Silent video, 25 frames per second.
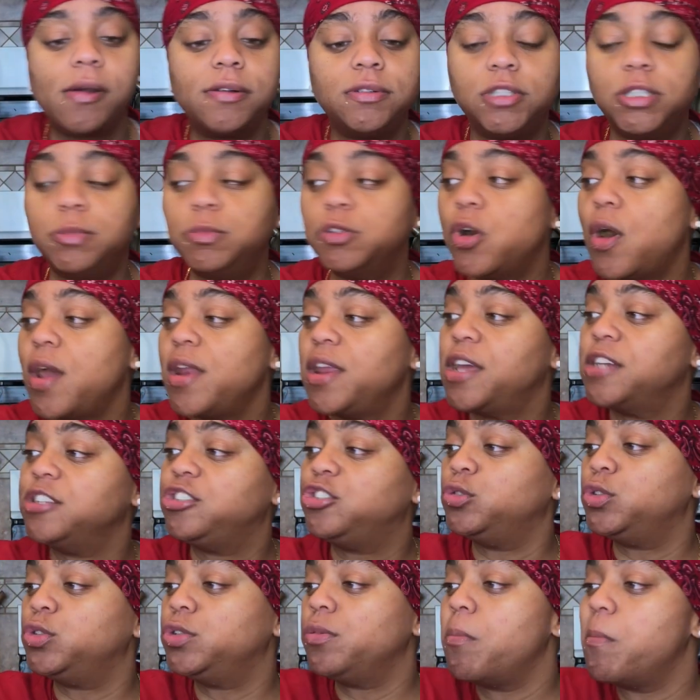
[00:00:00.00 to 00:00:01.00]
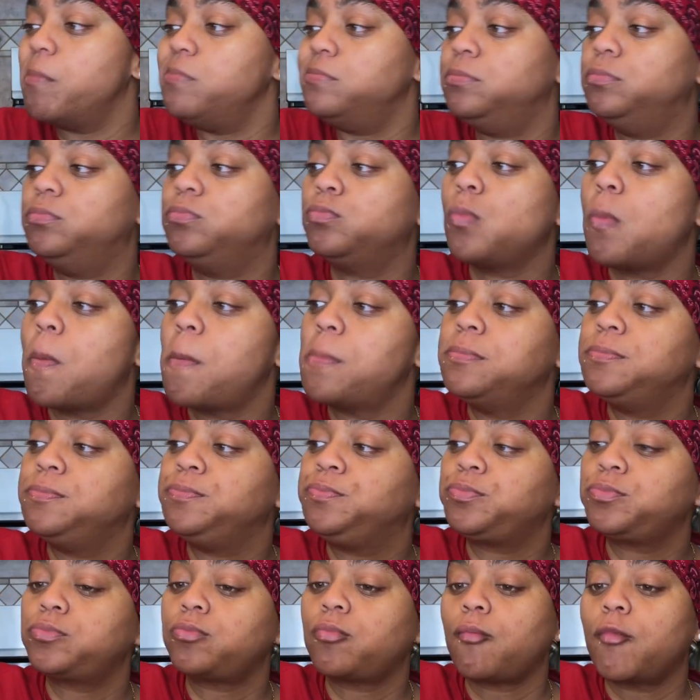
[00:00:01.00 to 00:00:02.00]
Let me go ahead and get to it.
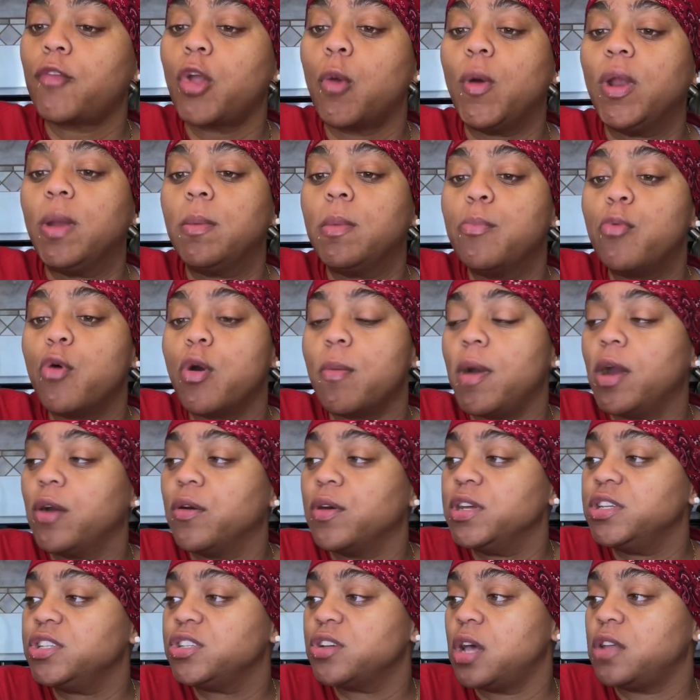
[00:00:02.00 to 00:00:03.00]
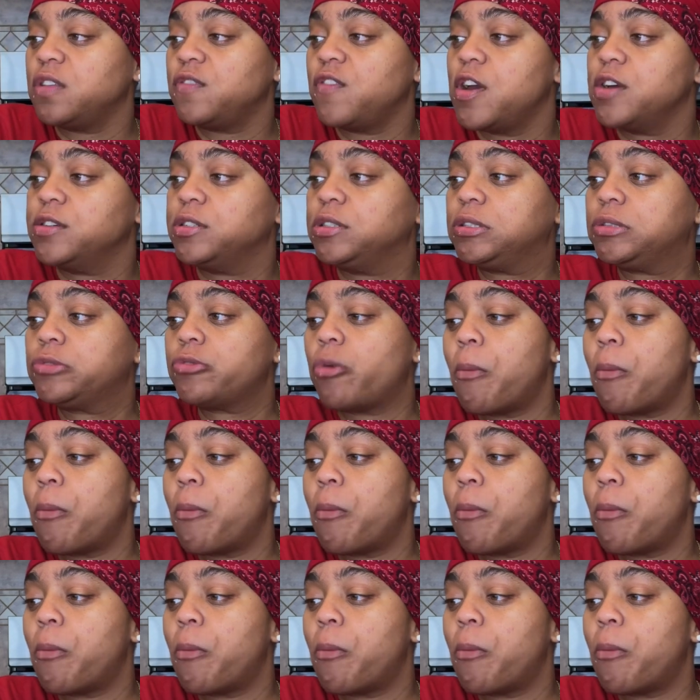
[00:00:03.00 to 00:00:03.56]
Well, let me pour my green sauce first.